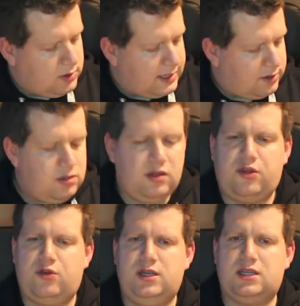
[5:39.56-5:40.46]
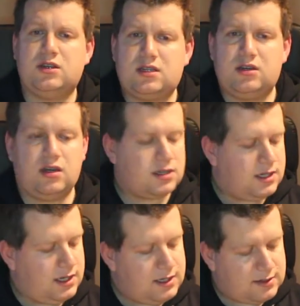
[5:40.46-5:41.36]
get to the 3 good
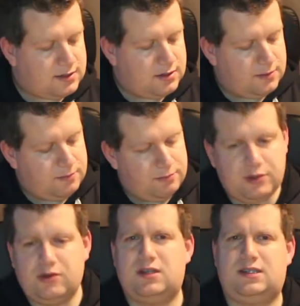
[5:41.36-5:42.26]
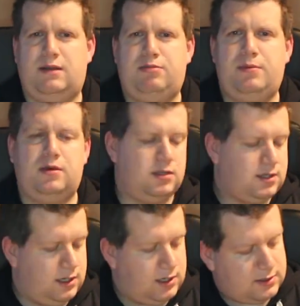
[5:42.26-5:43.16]
hotkeys, because they are proper
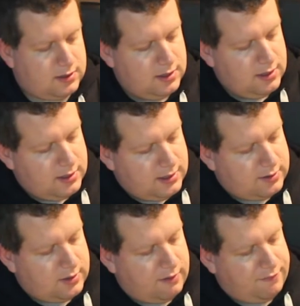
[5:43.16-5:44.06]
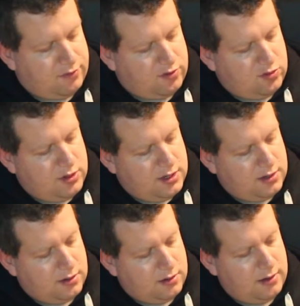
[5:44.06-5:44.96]
hotkeys, is you have
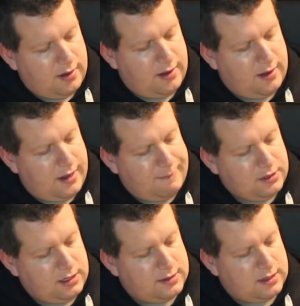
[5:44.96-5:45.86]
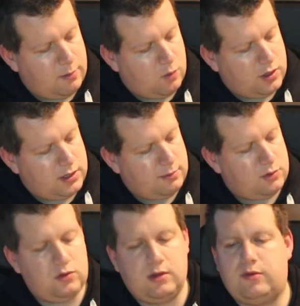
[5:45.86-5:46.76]
3 M keys, M1,
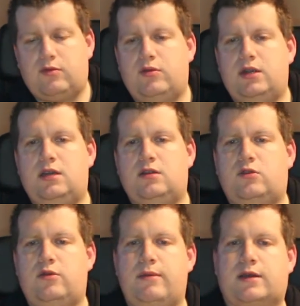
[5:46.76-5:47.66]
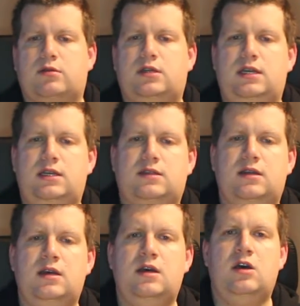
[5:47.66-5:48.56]
M2 and 3 macro keys,
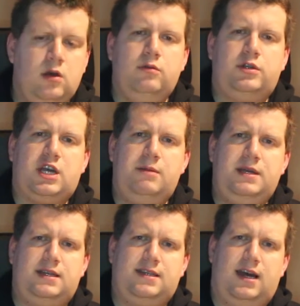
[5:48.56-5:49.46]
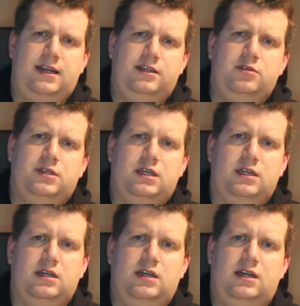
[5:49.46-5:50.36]
which can be assigned
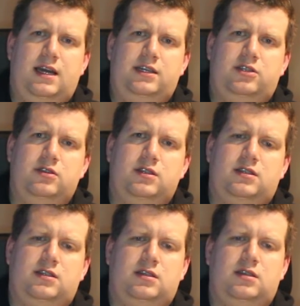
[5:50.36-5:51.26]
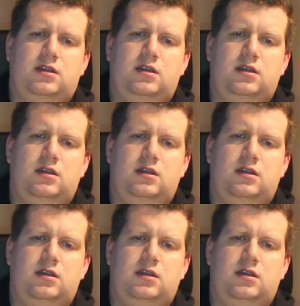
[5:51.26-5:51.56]
using ASUS